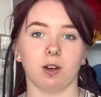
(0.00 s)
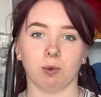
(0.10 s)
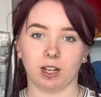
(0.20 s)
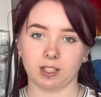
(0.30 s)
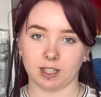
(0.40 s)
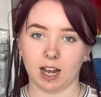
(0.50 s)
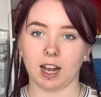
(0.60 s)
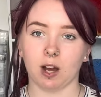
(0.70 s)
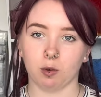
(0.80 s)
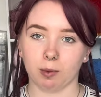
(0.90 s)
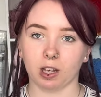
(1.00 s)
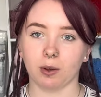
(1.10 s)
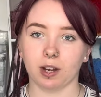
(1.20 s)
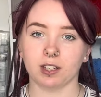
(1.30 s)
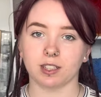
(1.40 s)
A week today I will be
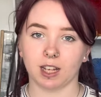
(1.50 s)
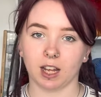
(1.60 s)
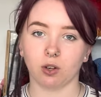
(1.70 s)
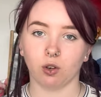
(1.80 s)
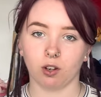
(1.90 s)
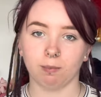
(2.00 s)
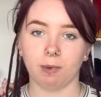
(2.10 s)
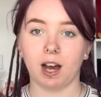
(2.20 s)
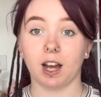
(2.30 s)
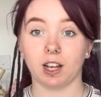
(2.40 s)
going to take all of my